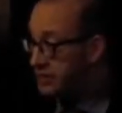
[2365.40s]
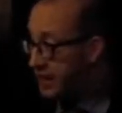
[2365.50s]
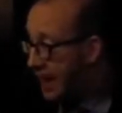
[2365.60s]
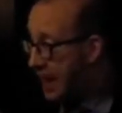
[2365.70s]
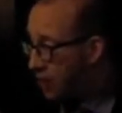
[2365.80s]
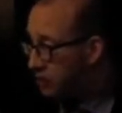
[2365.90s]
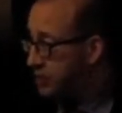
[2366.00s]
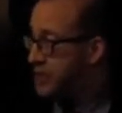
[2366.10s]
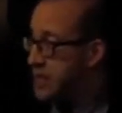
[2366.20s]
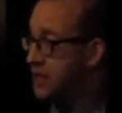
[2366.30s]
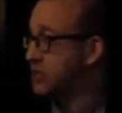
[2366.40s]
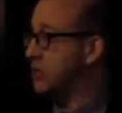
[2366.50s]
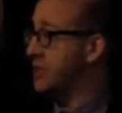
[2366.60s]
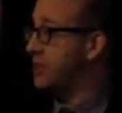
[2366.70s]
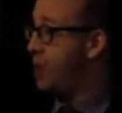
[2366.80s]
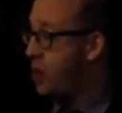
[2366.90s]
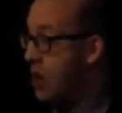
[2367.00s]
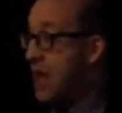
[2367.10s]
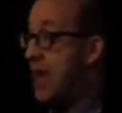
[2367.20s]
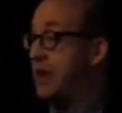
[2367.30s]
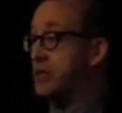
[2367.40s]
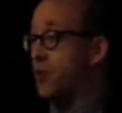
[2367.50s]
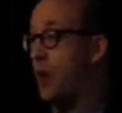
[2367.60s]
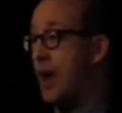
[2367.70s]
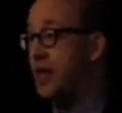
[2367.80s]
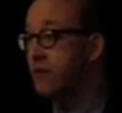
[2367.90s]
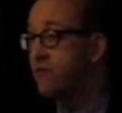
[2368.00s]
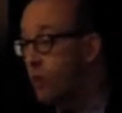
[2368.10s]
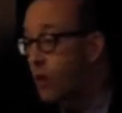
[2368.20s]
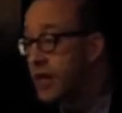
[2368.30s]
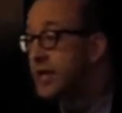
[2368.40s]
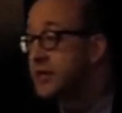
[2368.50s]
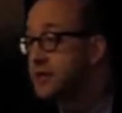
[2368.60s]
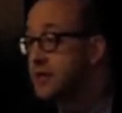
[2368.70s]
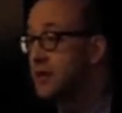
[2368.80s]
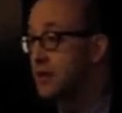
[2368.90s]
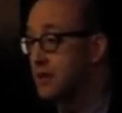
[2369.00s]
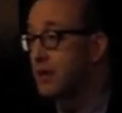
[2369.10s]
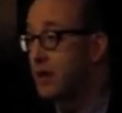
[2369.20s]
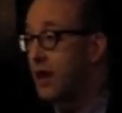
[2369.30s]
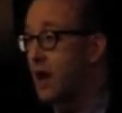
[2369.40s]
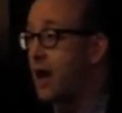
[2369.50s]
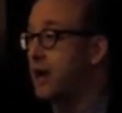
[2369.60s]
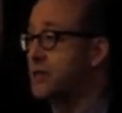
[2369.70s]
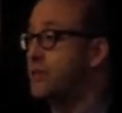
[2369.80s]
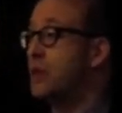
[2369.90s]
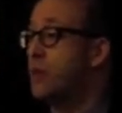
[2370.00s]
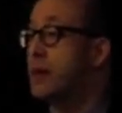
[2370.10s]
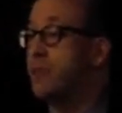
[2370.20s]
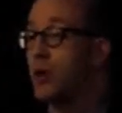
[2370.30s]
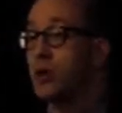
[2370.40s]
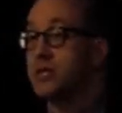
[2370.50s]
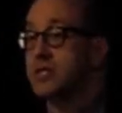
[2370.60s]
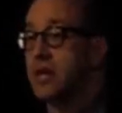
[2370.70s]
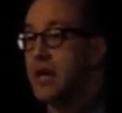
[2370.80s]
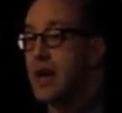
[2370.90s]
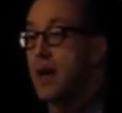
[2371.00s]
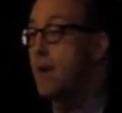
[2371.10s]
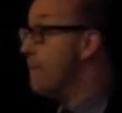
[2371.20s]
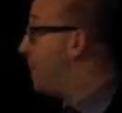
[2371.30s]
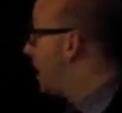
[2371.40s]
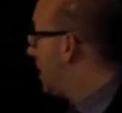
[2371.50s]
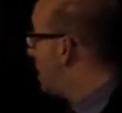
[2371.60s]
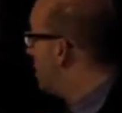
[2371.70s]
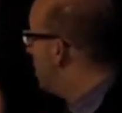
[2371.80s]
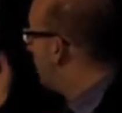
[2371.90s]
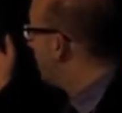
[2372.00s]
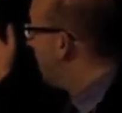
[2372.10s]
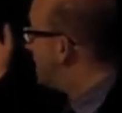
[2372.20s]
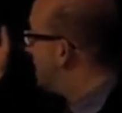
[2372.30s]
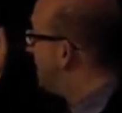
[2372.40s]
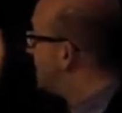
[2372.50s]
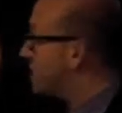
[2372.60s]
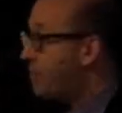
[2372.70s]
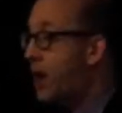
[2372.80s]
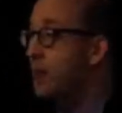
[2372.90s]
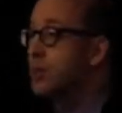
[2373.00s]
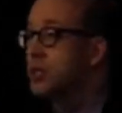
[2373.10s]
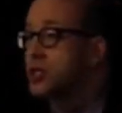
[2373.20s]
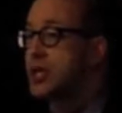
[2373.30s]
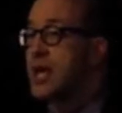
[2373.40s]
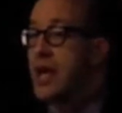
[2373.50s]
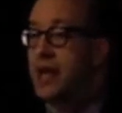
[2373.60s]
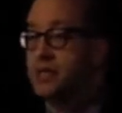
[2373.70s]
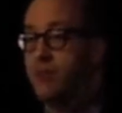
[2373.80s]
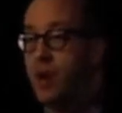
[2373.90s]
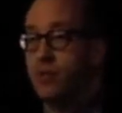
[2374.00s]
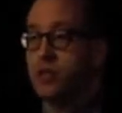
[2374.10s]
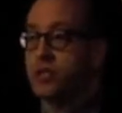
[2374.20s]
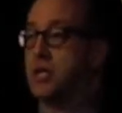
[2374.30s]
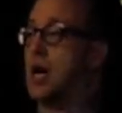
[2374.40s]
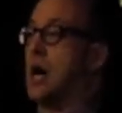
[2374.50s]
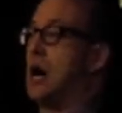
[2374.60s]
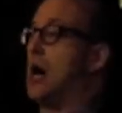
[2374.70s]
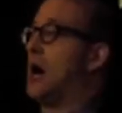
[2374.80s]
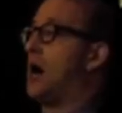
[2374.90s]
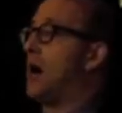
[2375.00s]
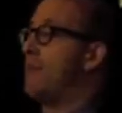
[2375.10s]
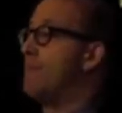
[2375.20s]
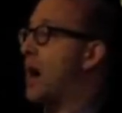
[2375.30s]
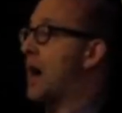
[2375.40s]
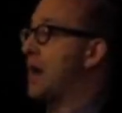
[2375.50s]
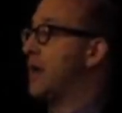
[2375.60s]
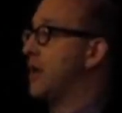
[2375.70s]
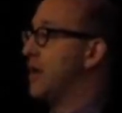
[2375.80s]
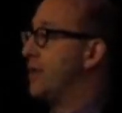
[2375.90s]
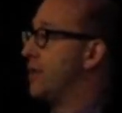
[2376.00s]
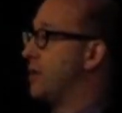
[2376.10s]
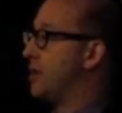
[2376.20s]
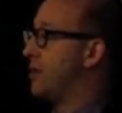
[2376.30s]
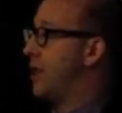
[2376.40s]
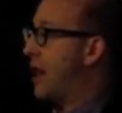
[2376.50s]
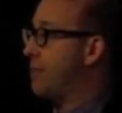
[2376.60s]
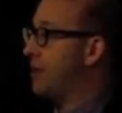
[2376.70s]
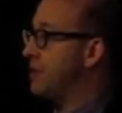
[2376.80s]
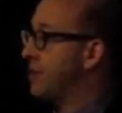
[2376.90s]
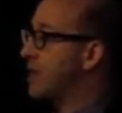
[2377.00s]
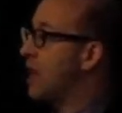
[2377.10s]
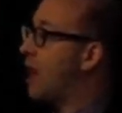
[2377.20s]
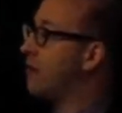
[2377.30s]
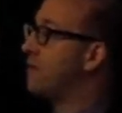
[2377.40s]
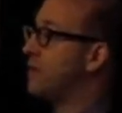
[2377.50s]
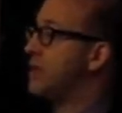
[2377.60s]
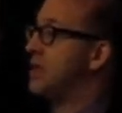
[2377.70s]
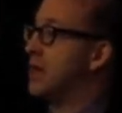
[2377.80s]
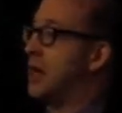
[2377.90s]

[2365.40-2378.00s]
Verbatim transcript: and his cow to the National Depot, and he's waiting for his uh, to be reimbursed. But nonetheless, this is published, and it's published uh, uh, by the, the, the imprimerie of